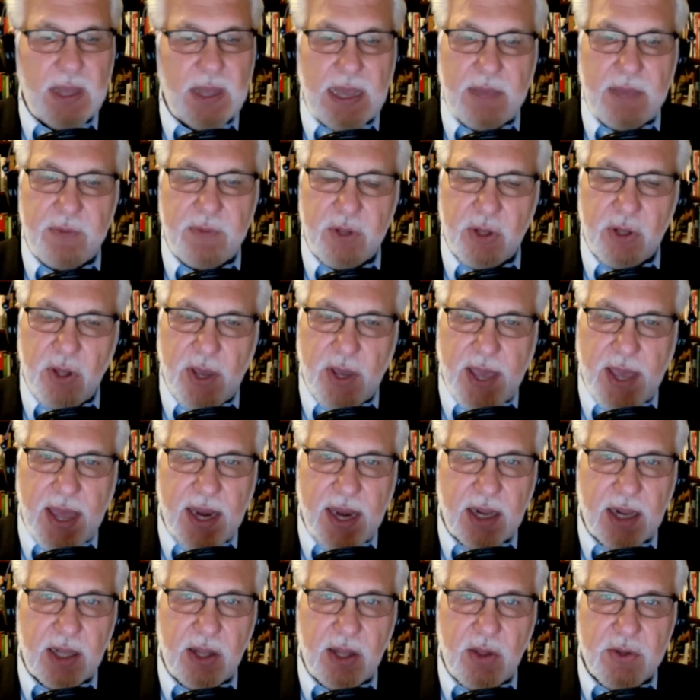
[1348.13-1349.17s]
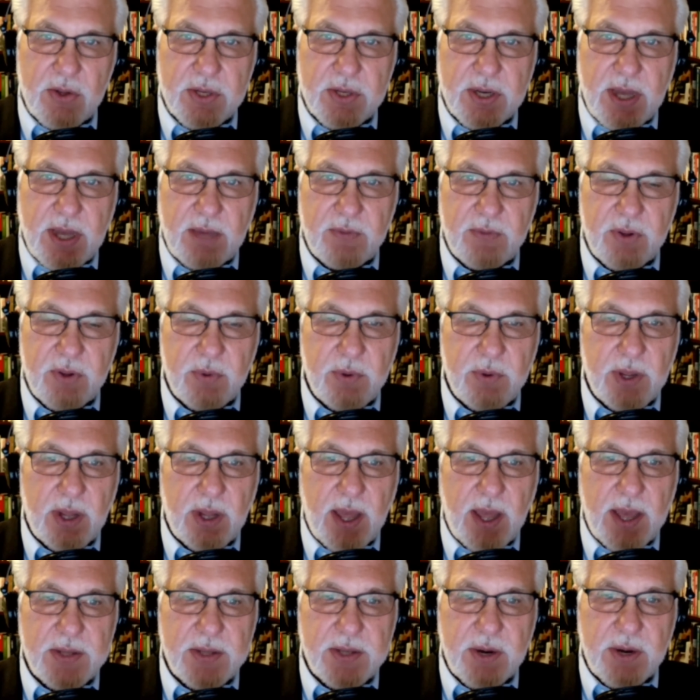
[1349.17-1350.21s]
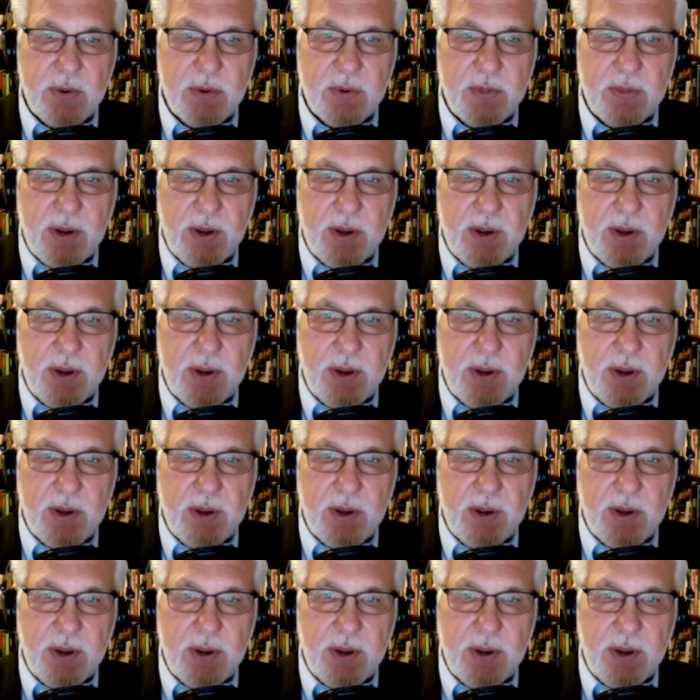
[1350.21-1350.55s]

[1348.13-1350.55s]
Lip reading: If you look at it close enough, you realize they're